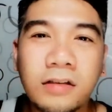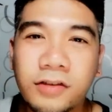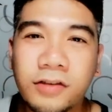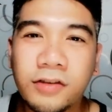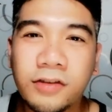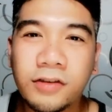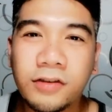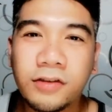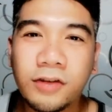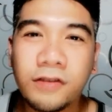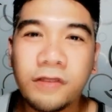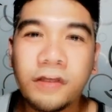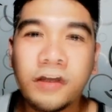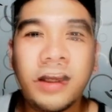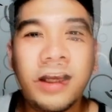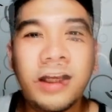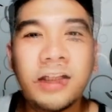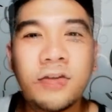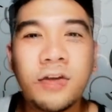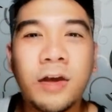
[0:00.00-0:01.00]
So don't
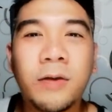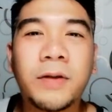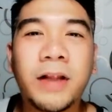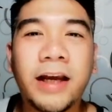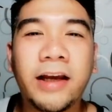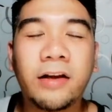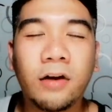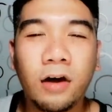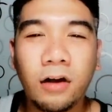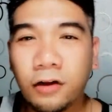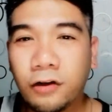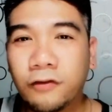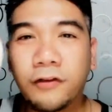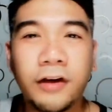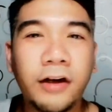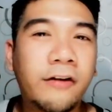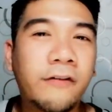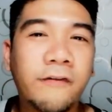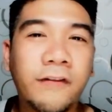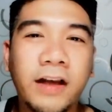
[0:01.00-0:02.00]
forget to apply it all
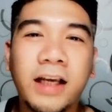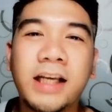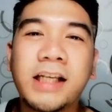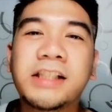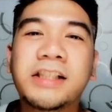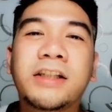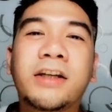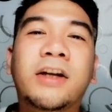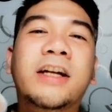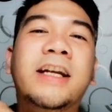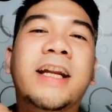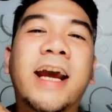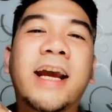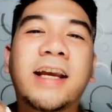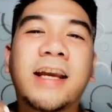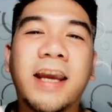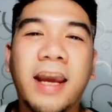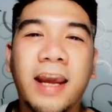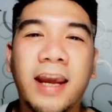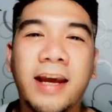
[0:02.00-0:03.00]
over your face, your
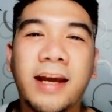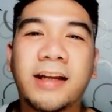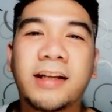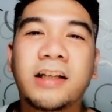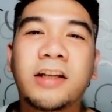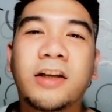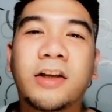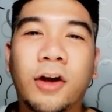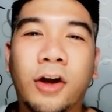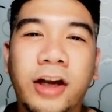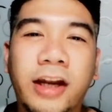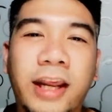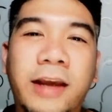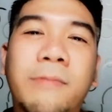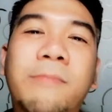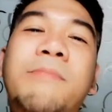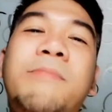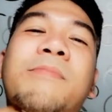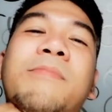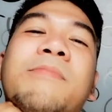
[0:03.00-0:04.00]
neck, and your nape.